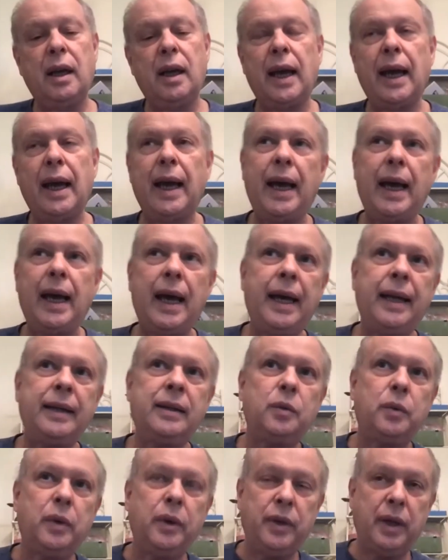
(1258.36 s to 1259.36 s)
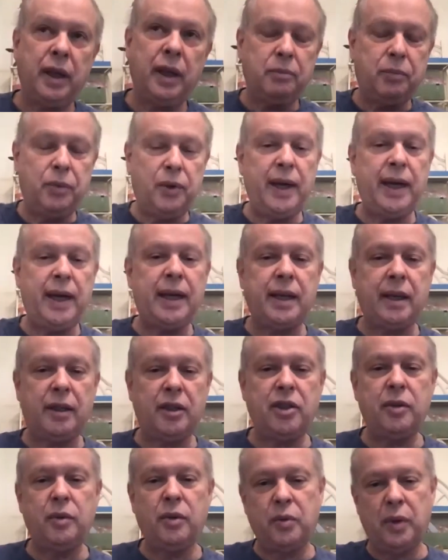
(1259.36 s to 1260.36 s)
And we were on break, and
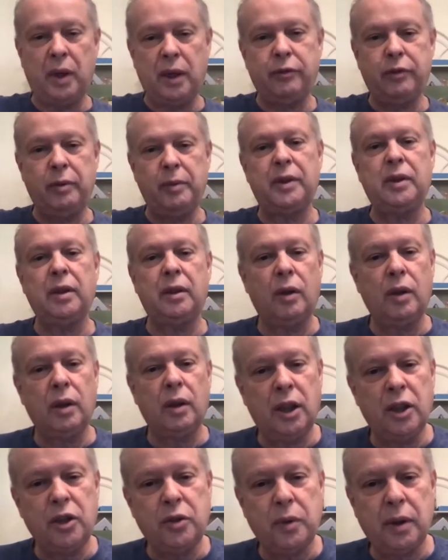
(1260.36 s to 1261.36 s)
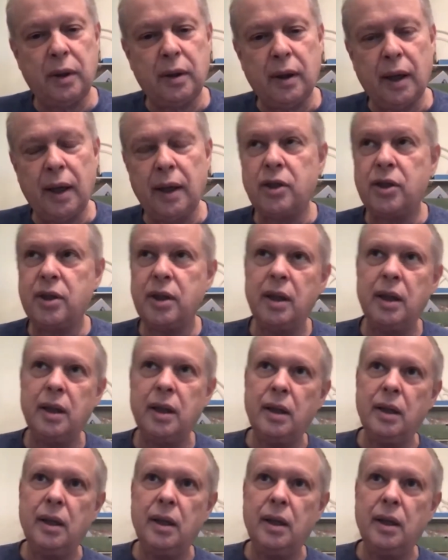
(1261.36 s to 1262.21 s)
she was waiting for me to go to lunch with her, and she